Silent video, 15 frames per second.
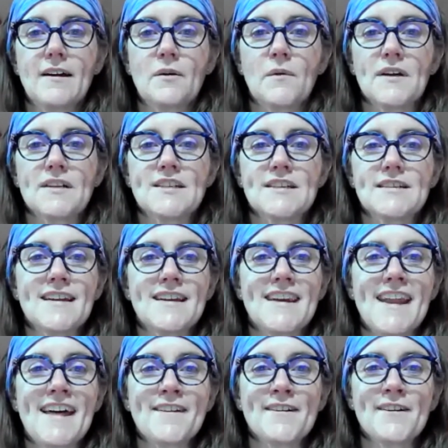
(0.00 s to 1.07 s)
which is
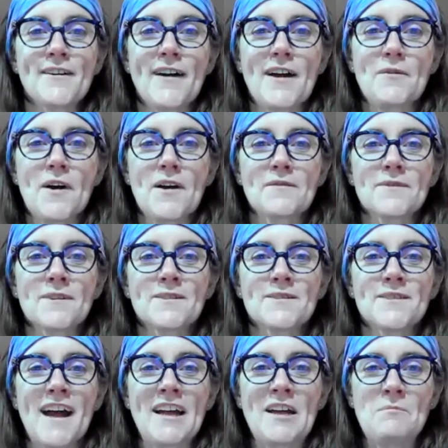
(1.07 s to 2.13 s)
another great one for
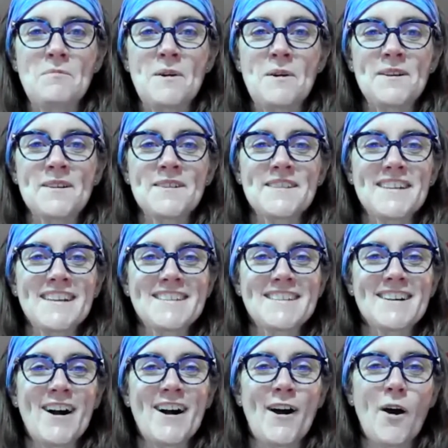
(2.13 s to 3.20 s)
dragon boaters because you're